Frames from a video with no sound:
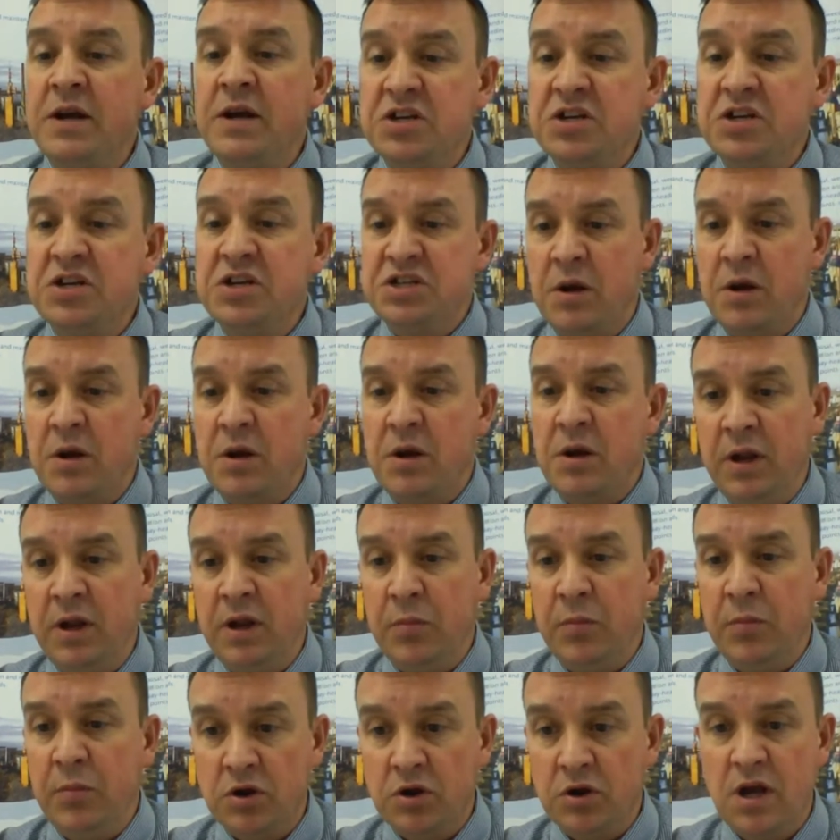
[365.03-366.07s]
stumbling
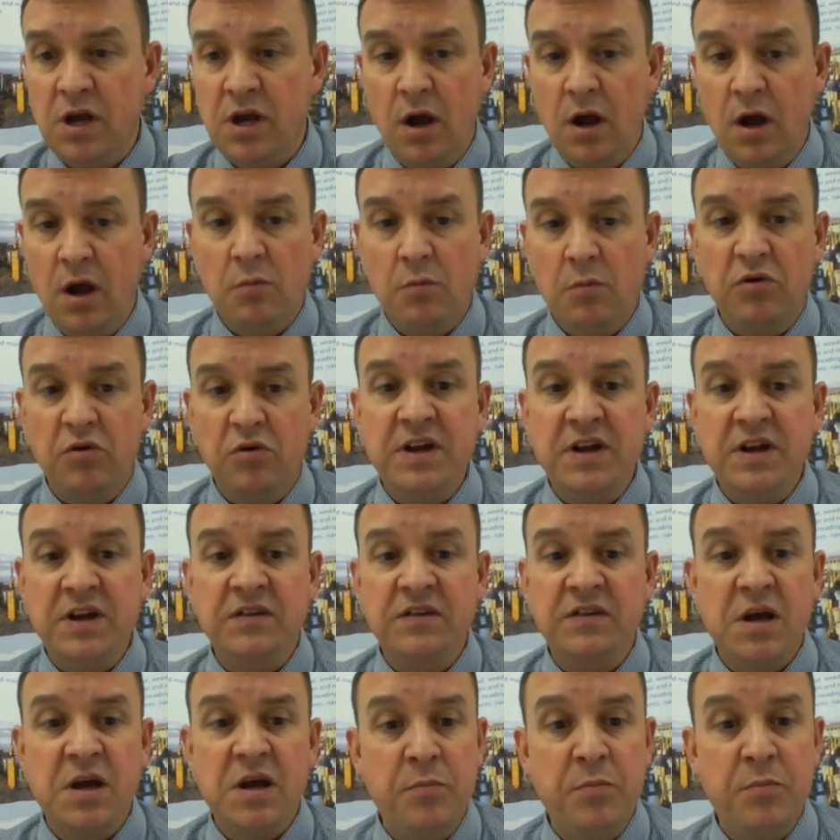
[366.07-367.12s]
blocks preventing
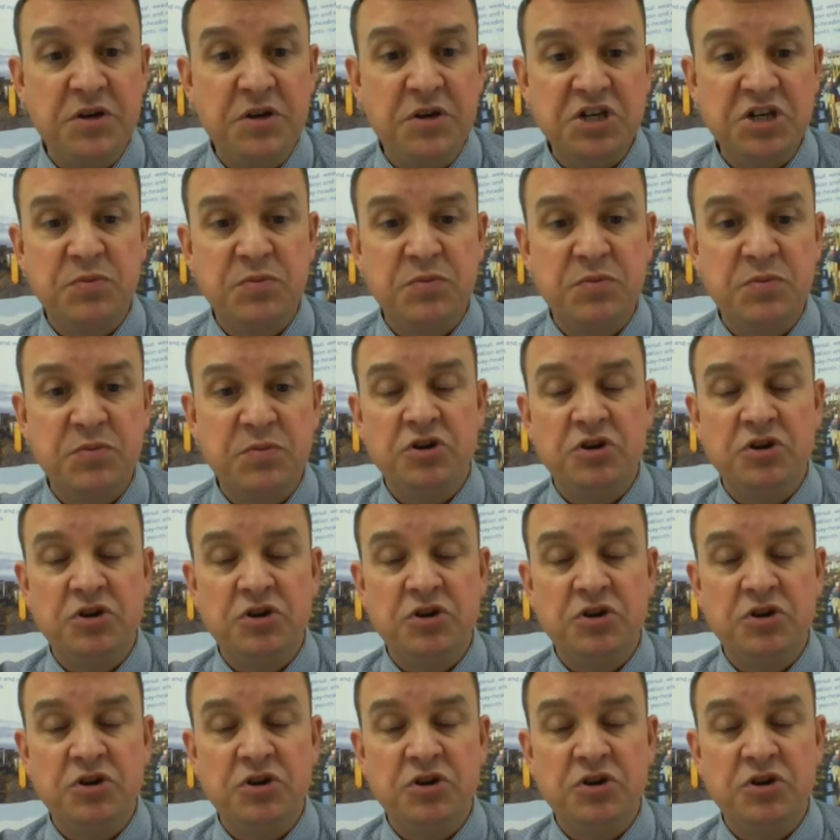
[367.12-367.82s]
this ambitious project